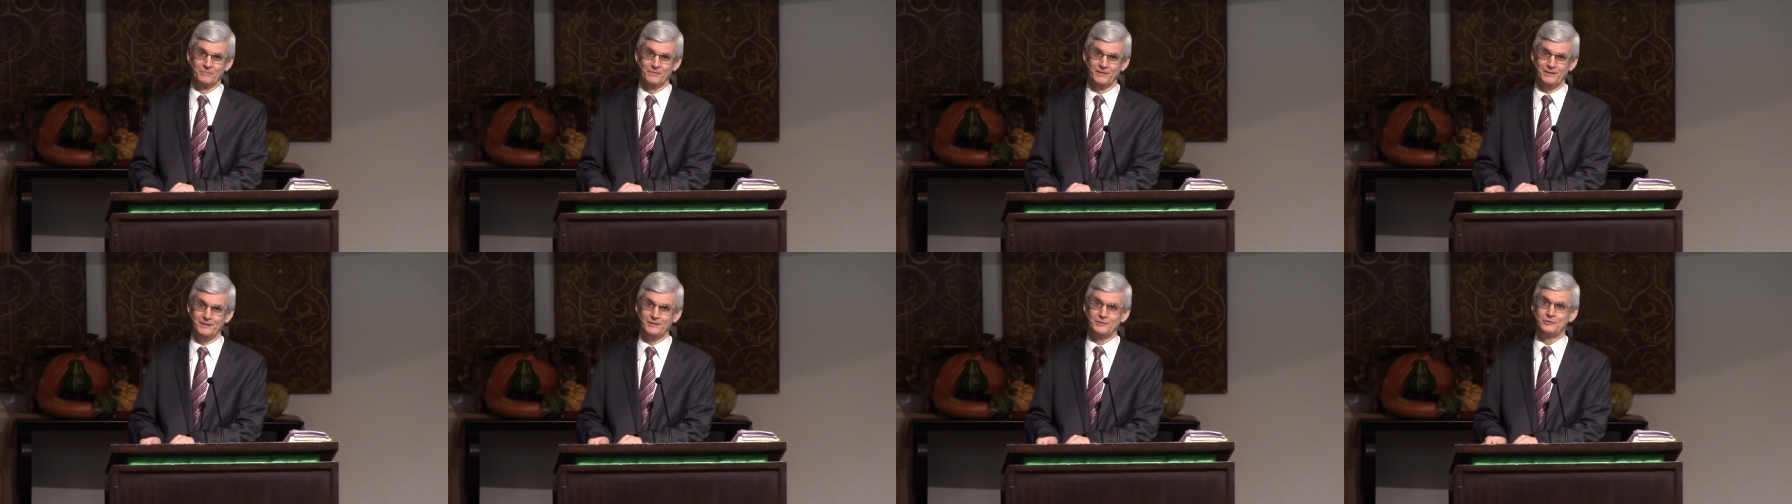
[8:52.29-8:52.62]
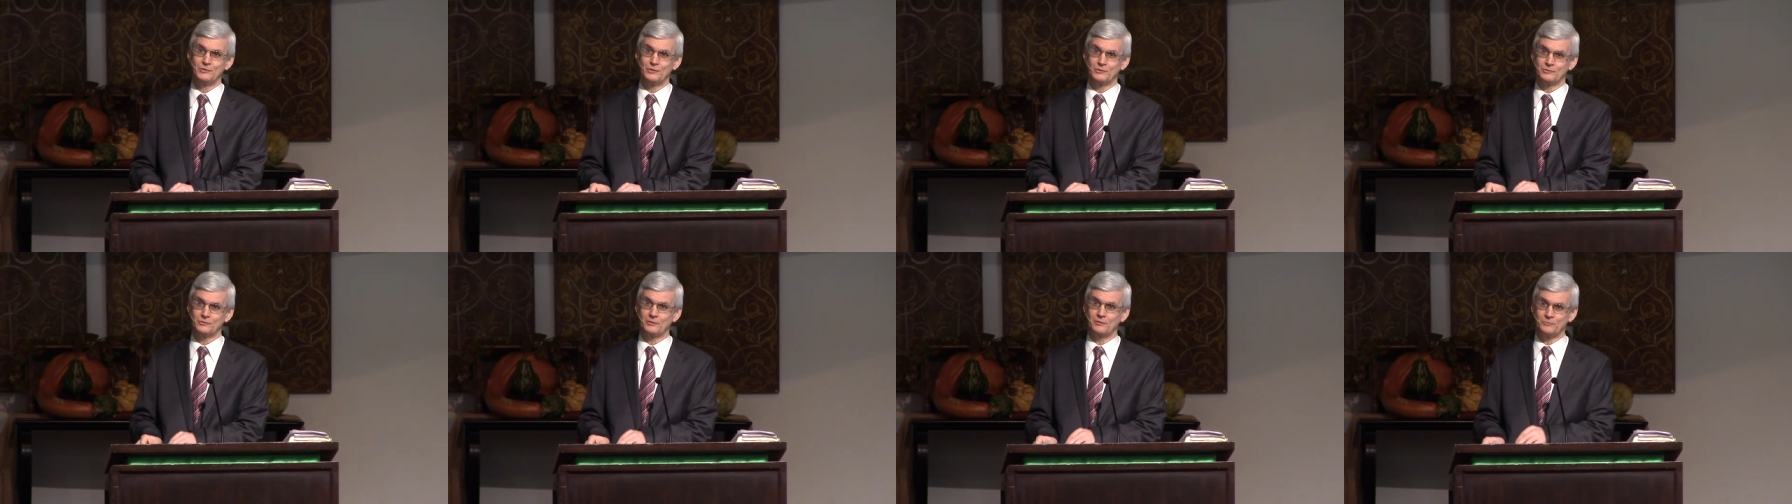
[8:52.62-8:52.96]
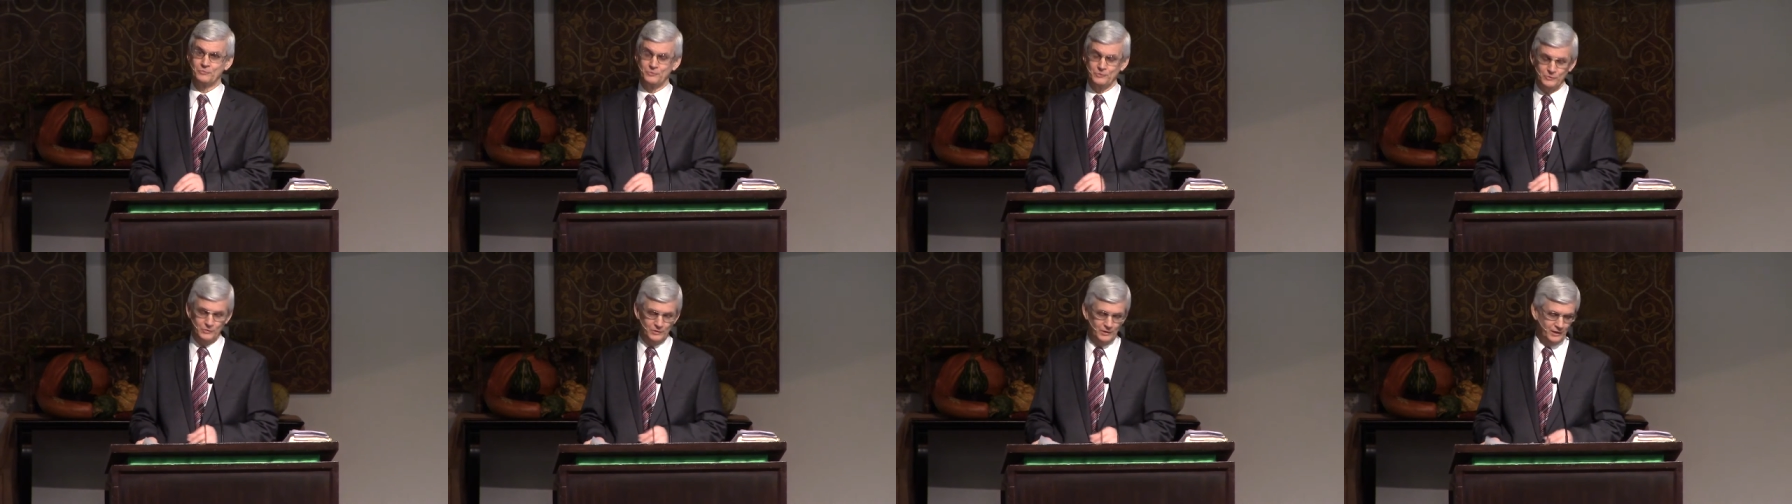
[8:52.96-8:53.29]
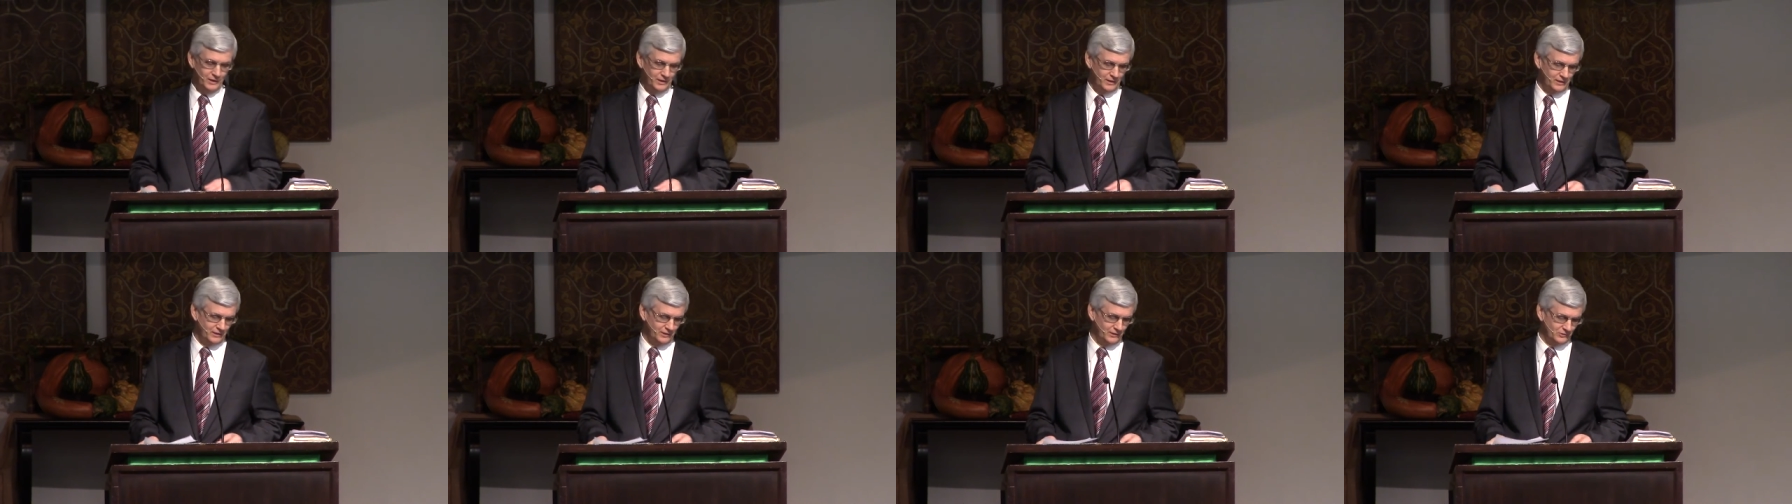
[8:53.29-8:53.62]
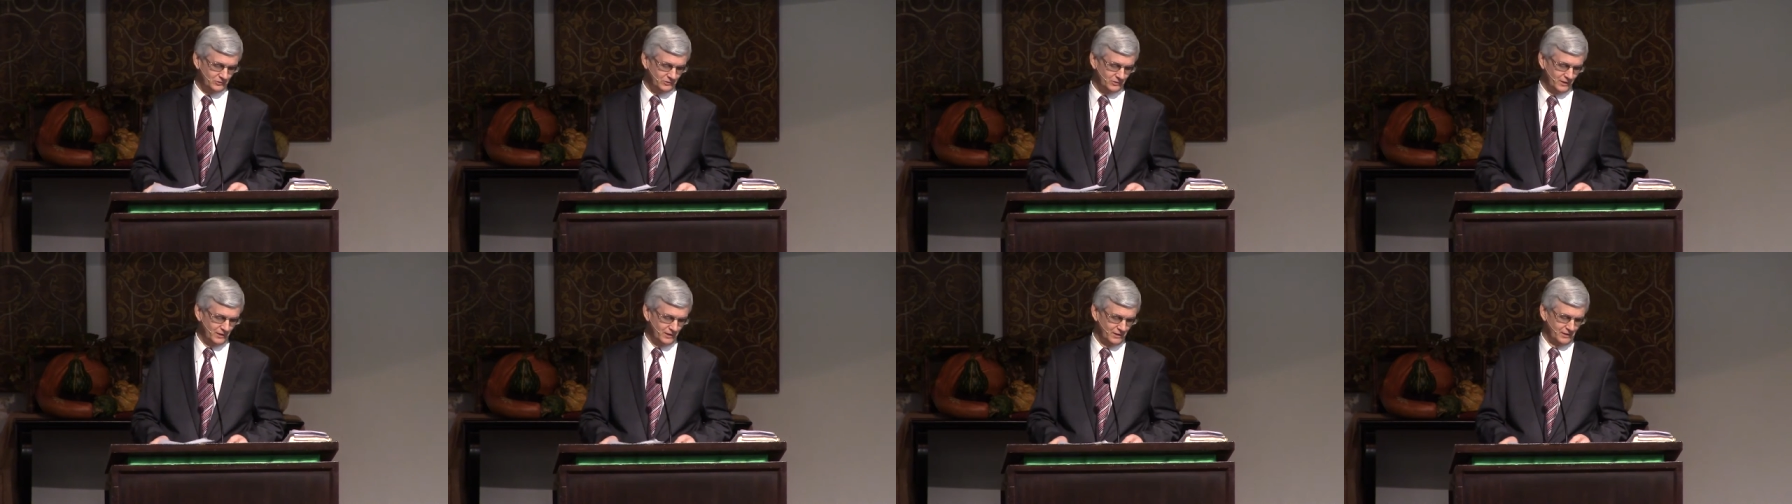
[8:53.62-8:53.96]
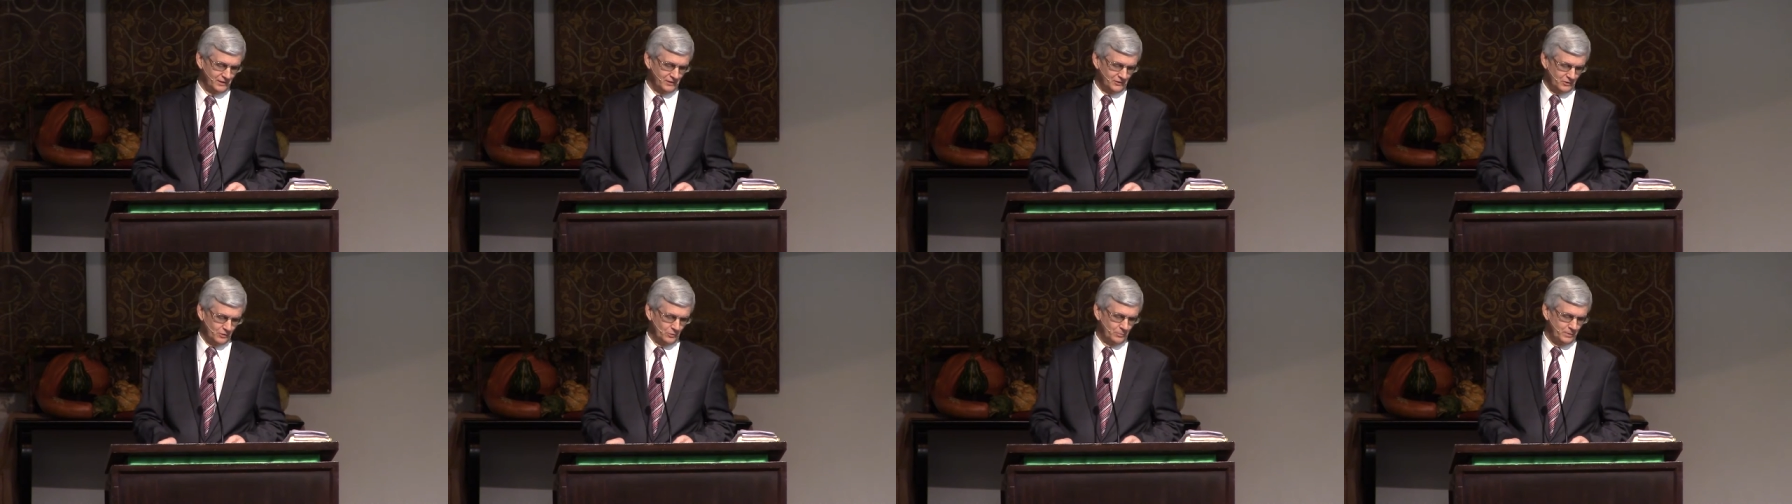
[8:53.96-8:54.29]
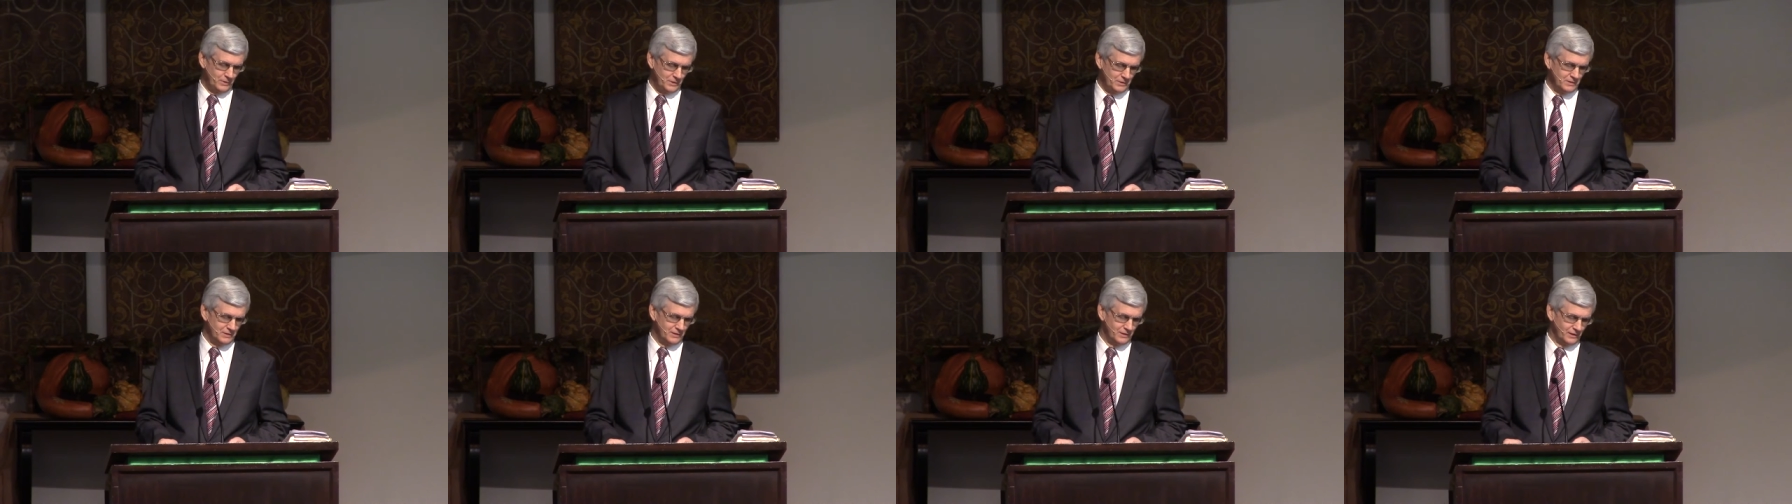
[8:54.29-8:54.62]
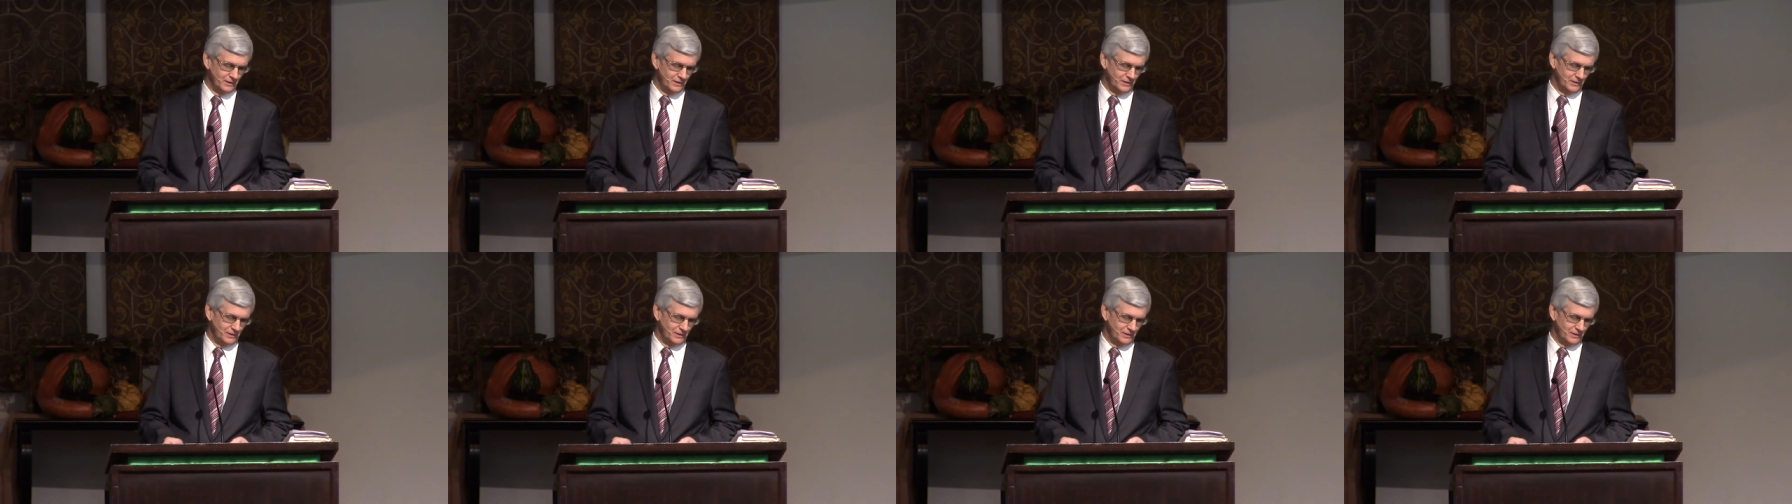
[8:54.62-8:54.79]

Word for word: In just a few days, there'll be